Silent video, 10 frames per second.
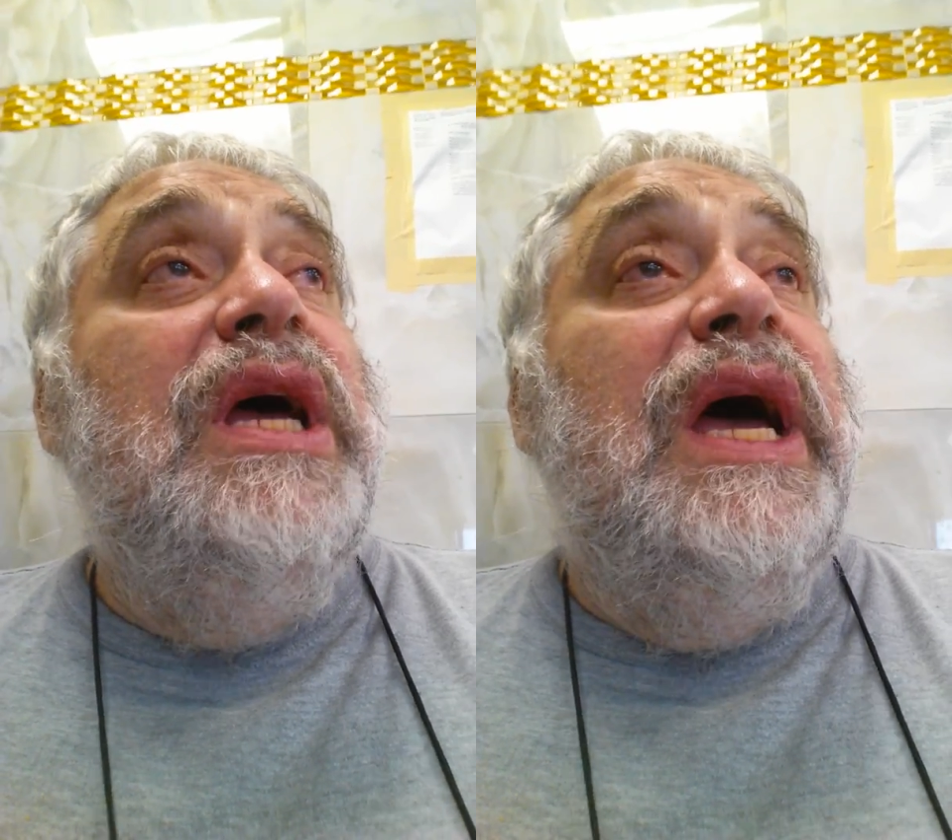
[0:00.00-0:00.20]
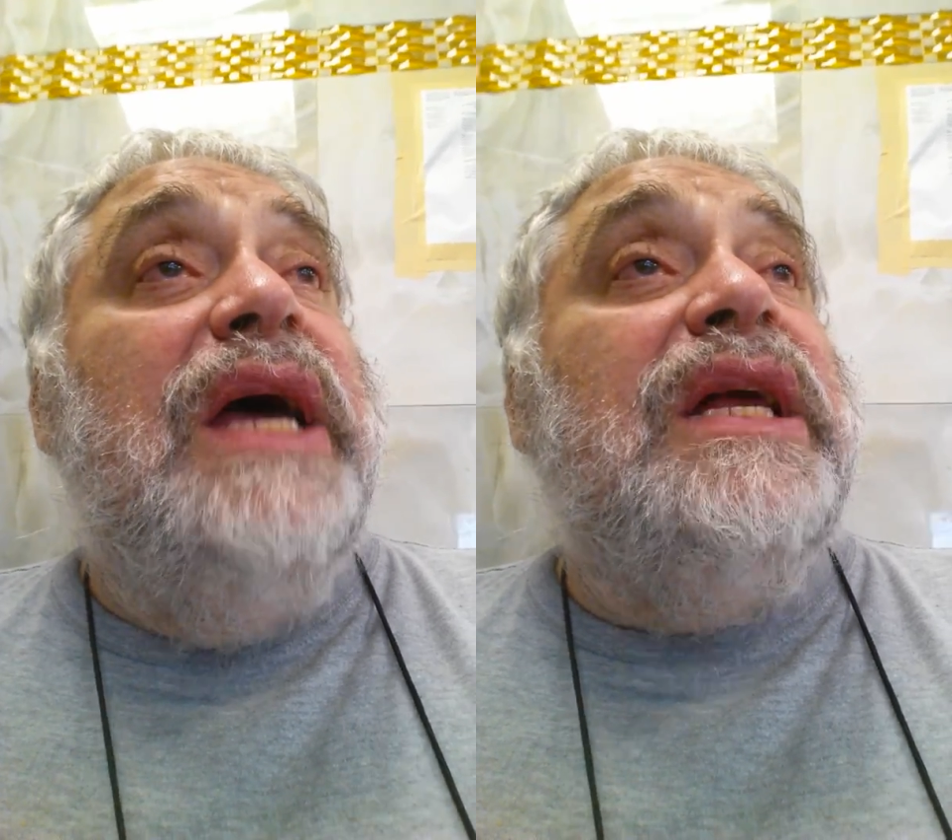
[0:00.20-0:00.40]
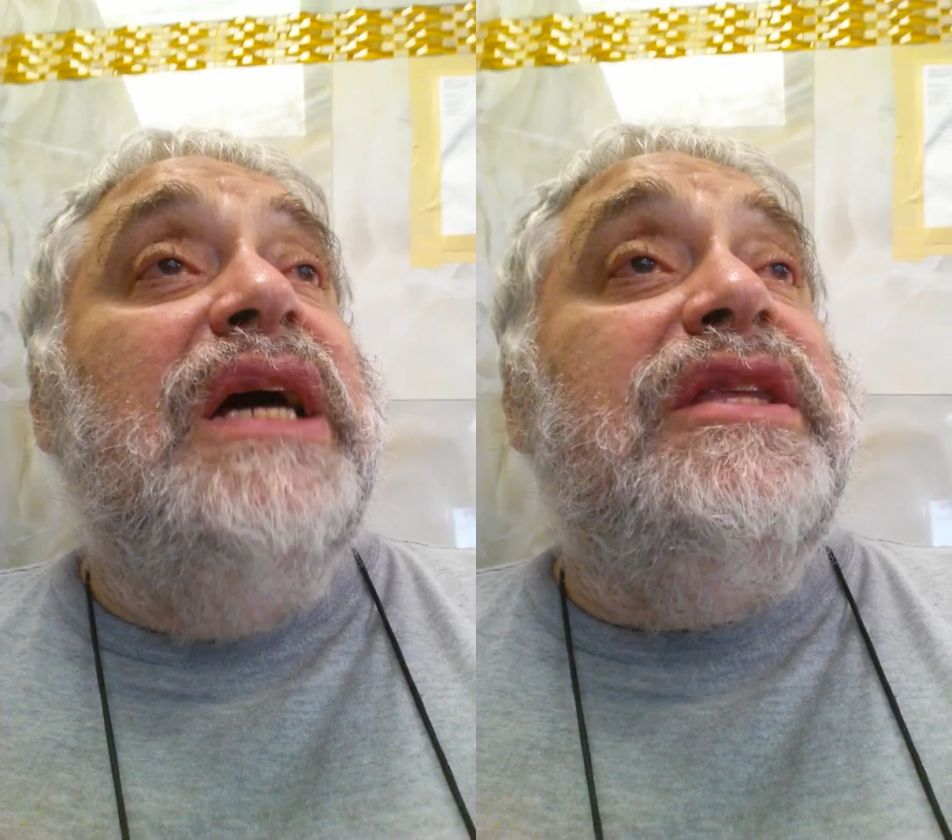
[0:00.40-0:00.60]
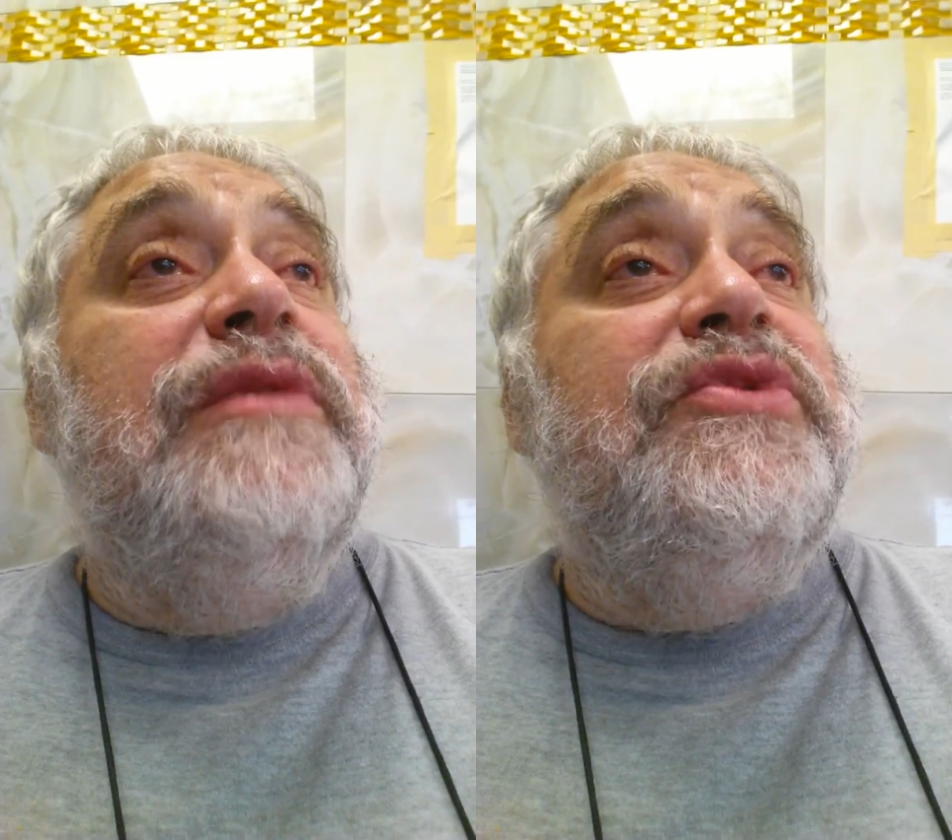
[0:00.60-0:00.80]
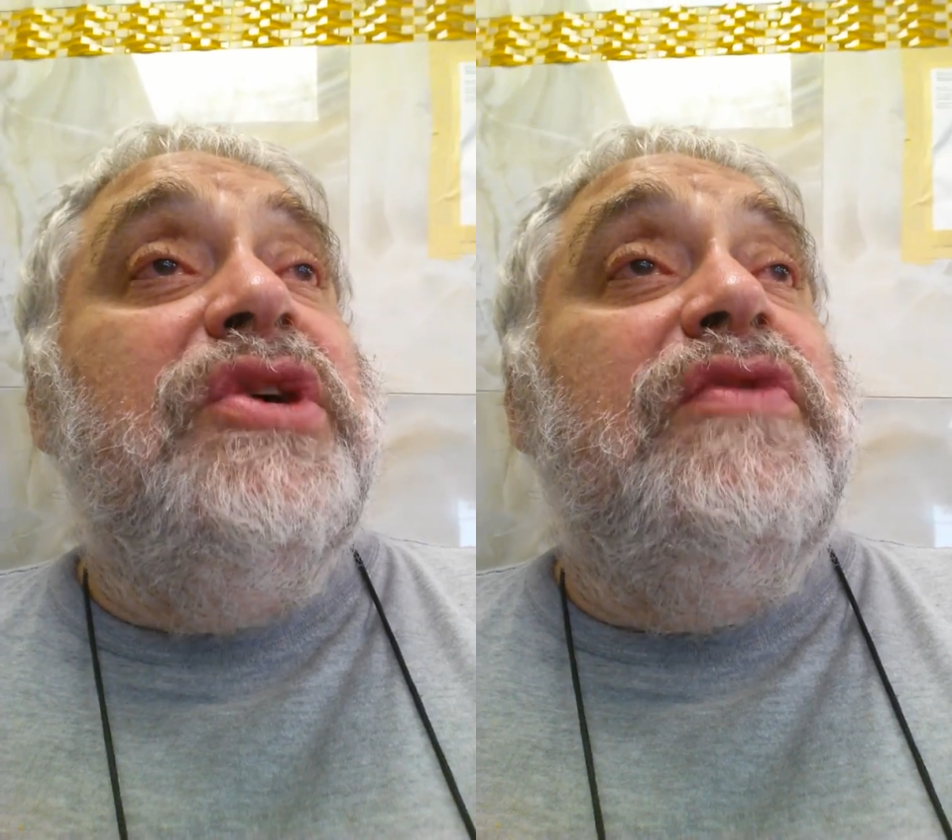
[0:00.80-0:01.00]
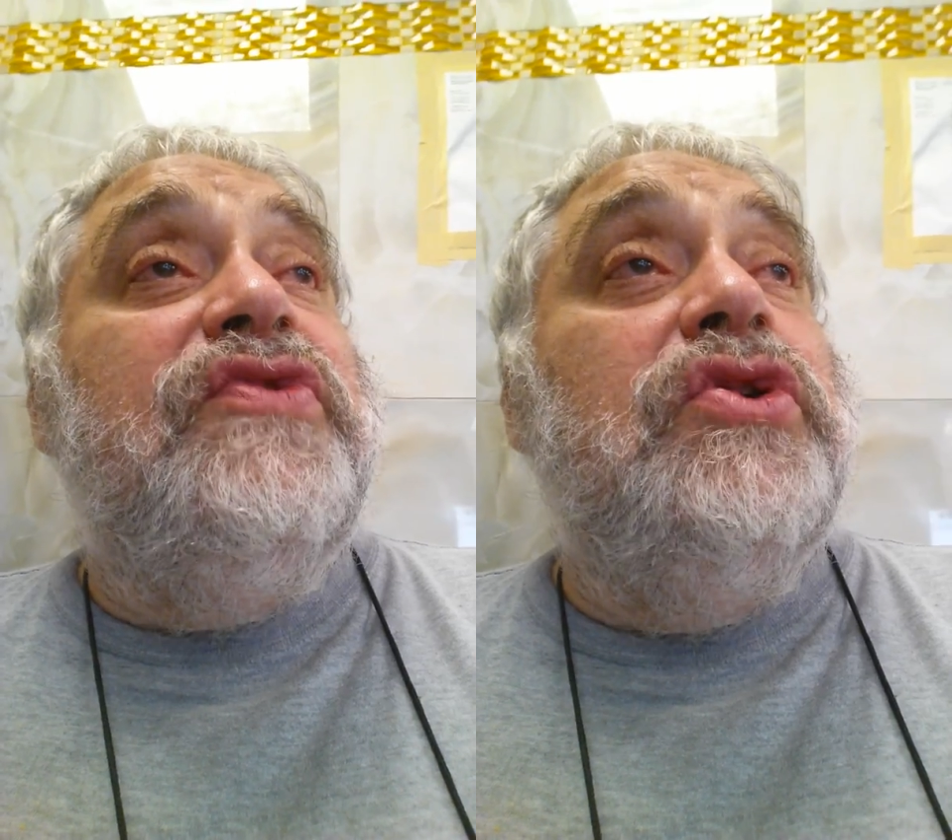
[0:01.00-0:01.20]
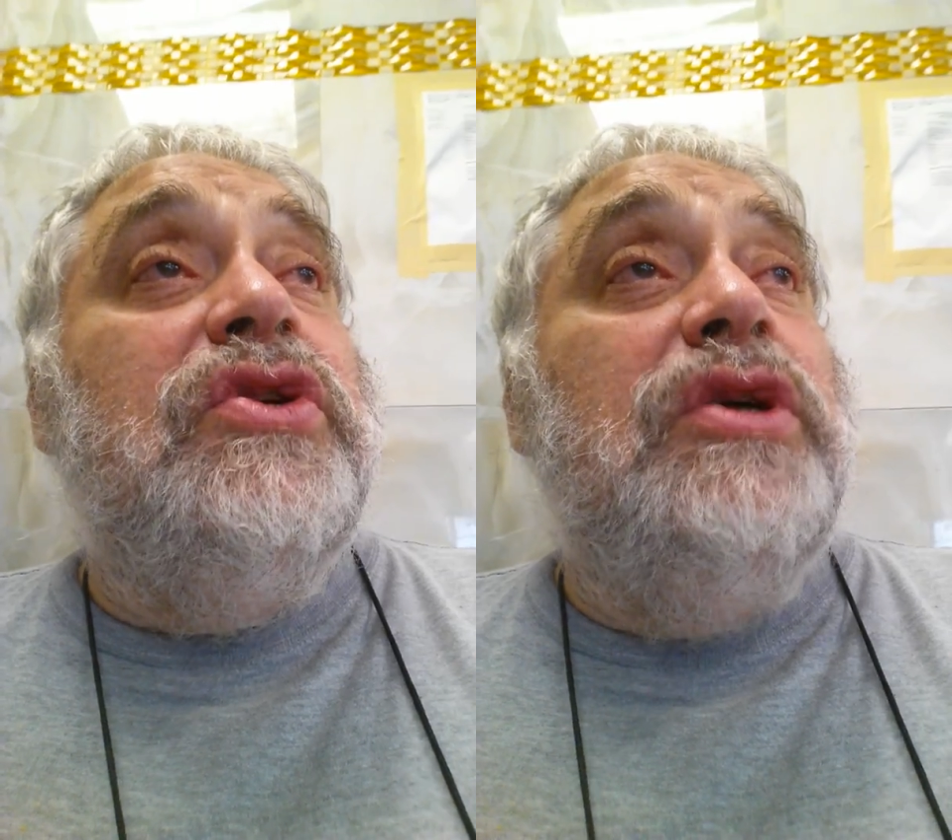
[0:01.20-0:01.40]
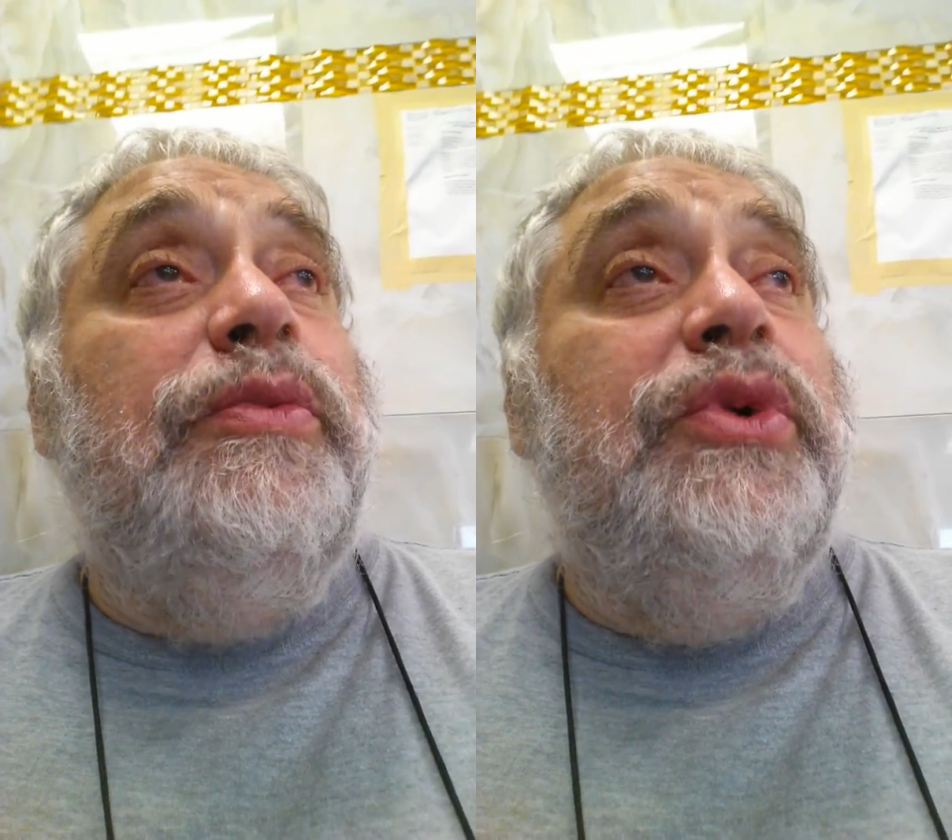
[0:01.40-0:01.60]
and got themselves
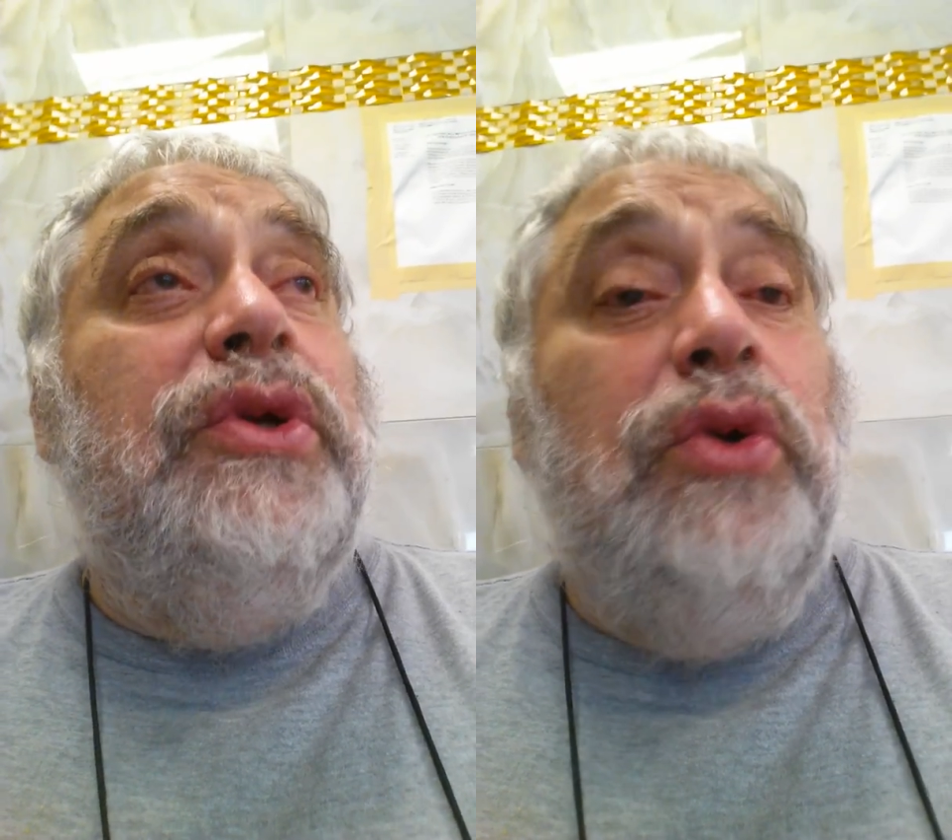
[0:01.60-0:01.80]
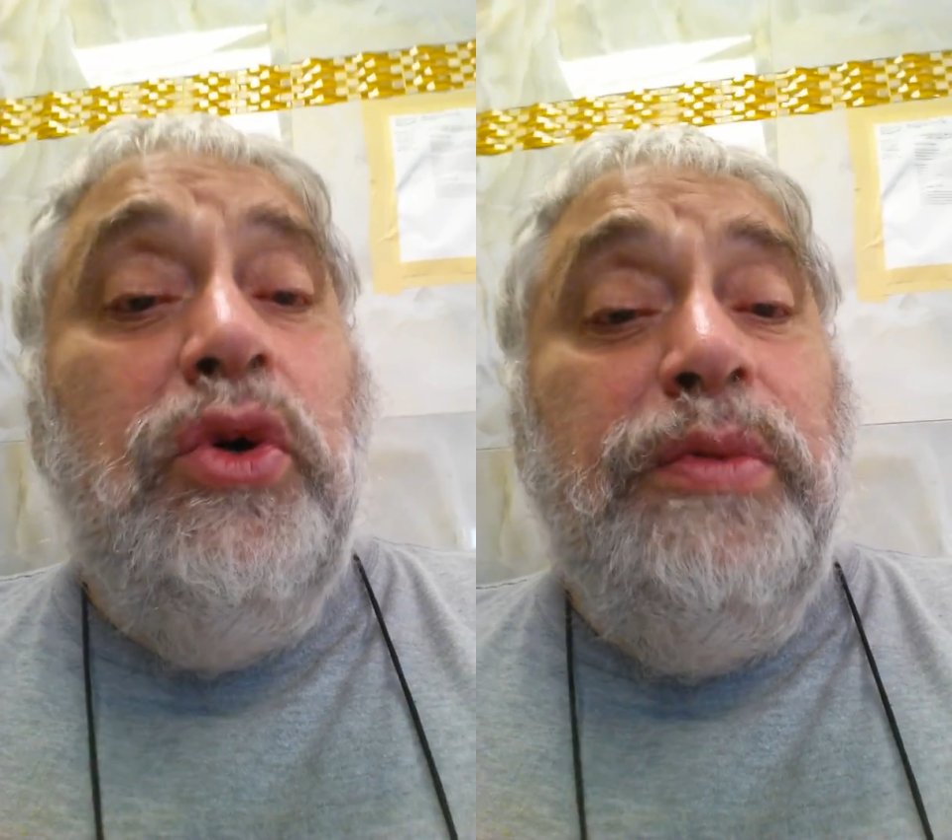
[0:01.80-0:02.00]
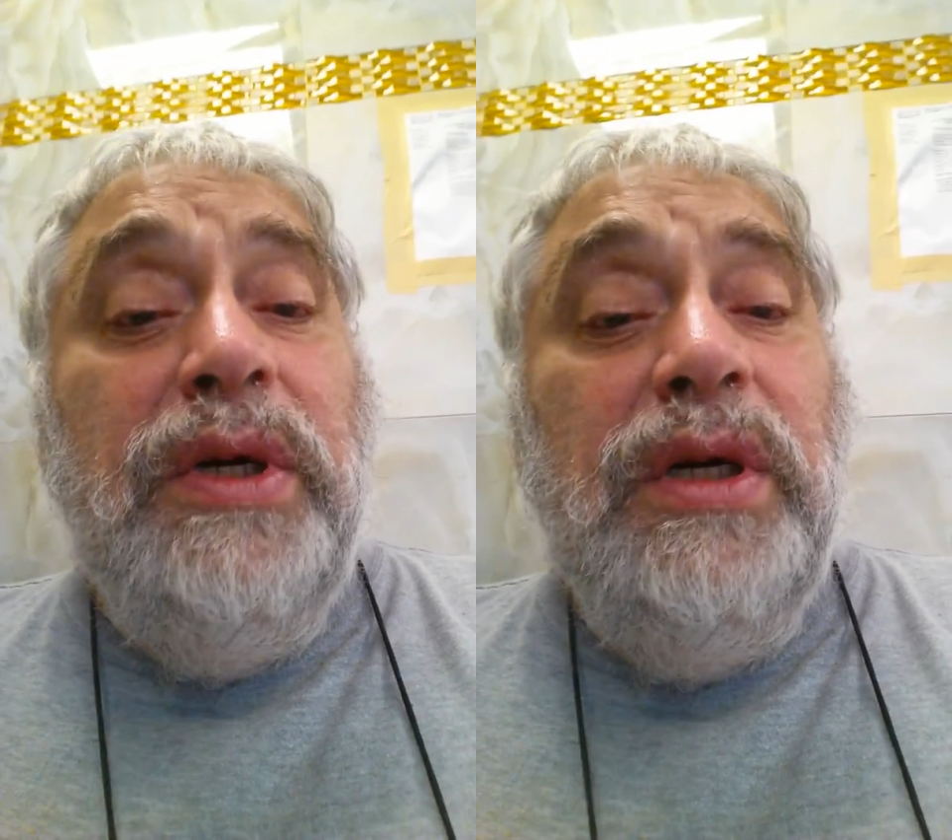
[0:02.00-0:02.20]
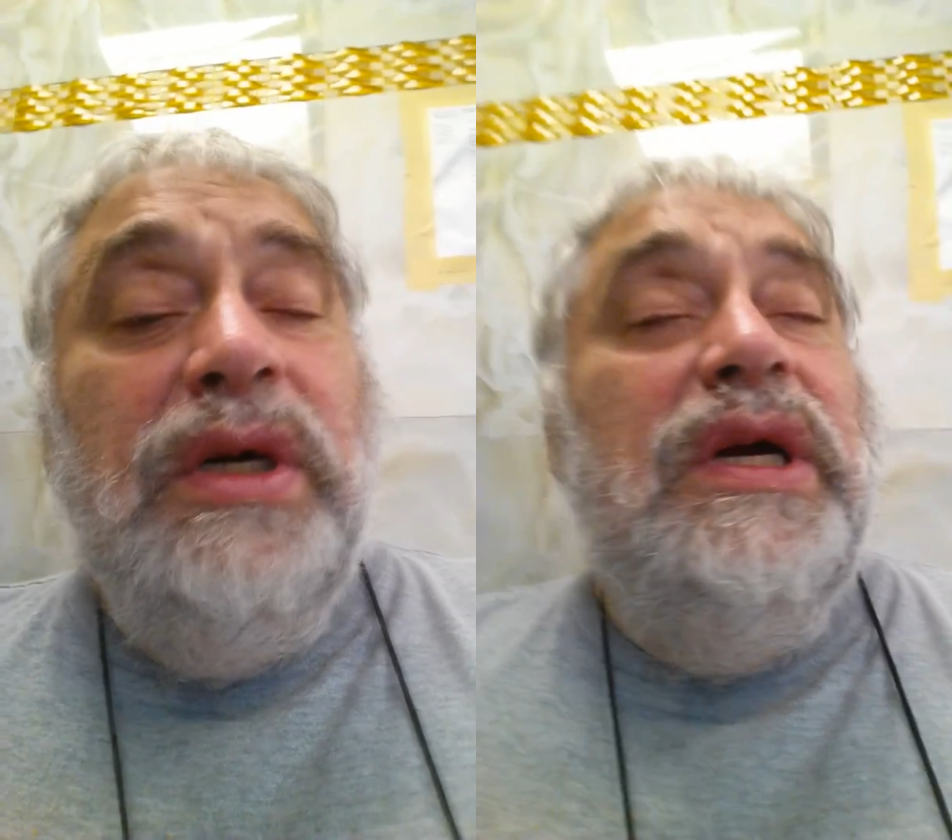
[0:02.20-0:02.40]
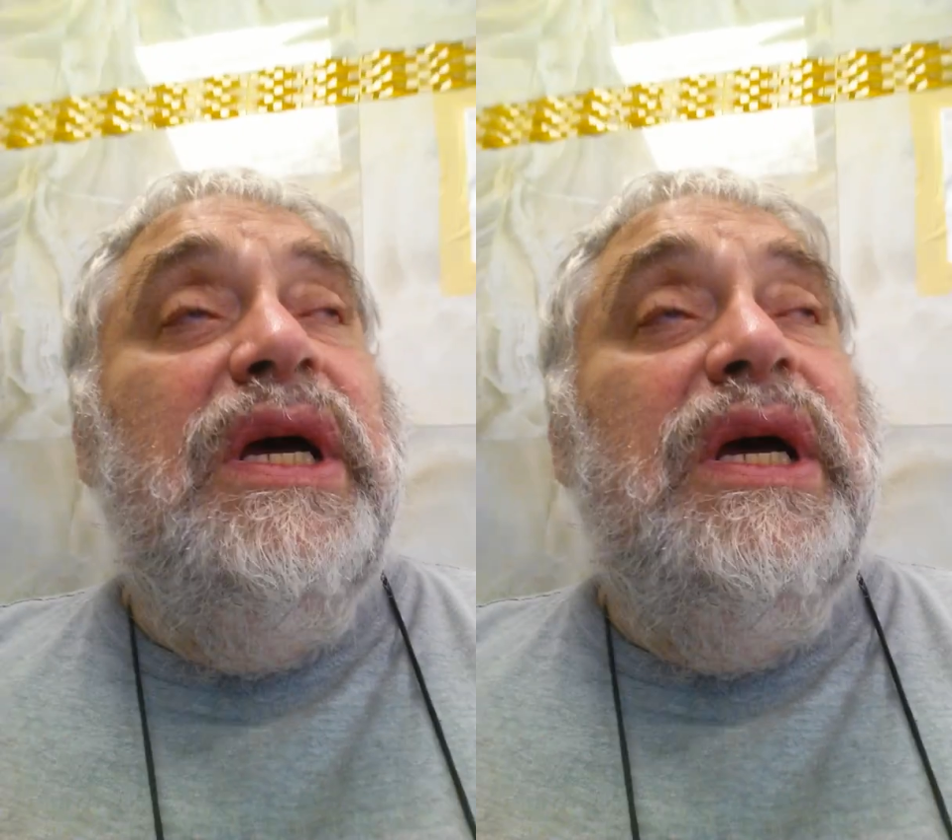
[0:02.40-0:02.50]
hooked up with Uber,